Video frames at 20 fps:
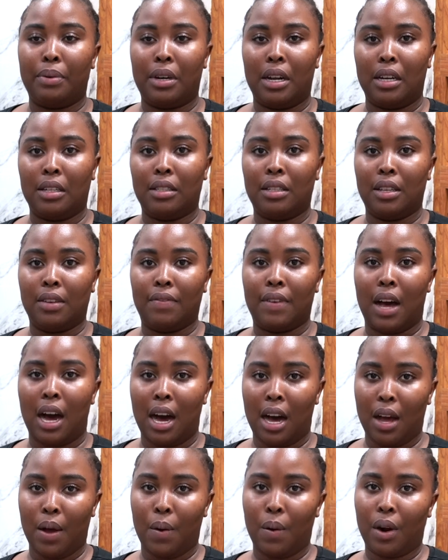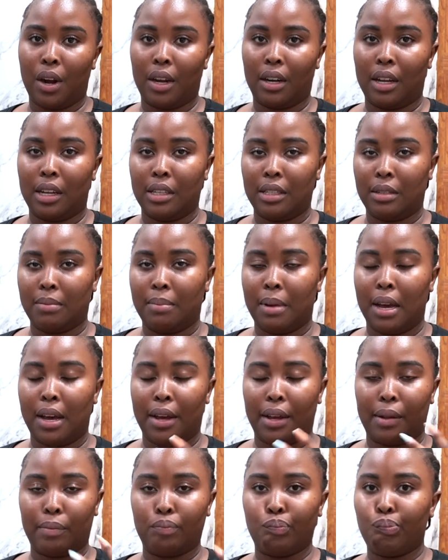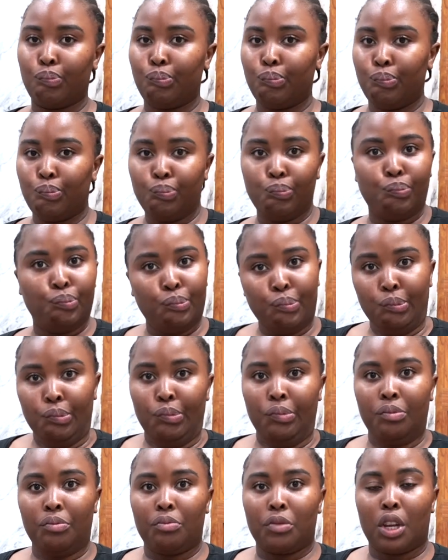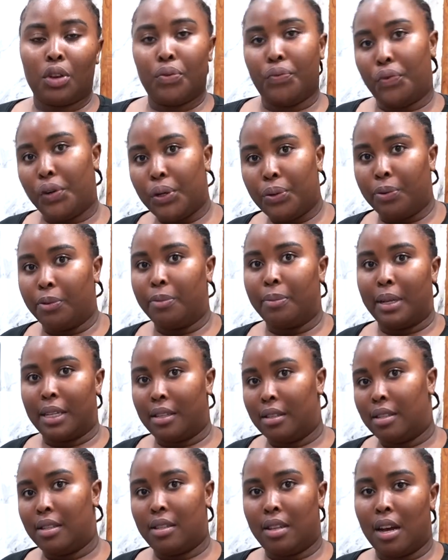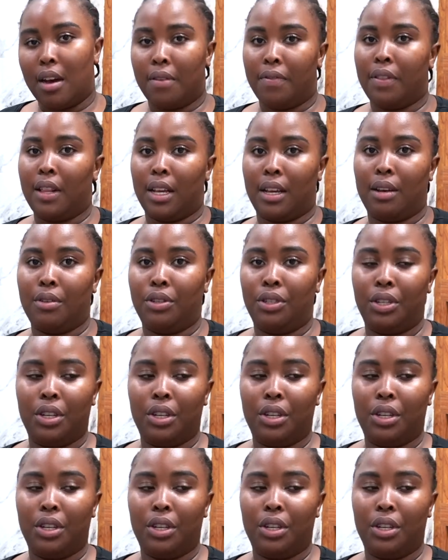productive. I organized my room and stuff, like I was